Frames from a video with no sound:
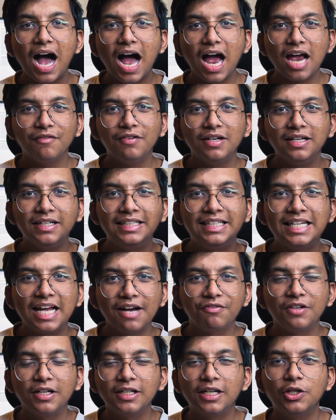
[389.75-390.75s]
I will
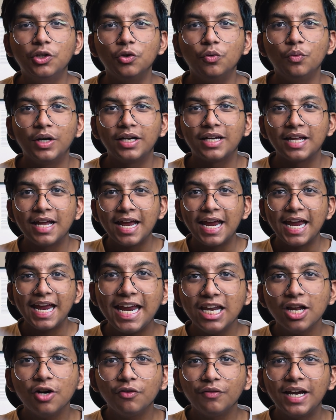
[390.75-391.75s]
definitely do it
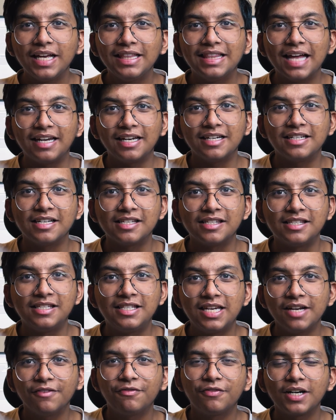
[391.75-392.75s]
in a way that it is
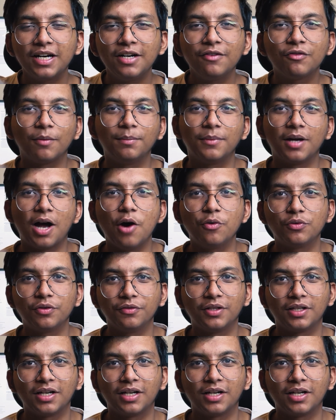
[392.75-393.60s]
different from the out of the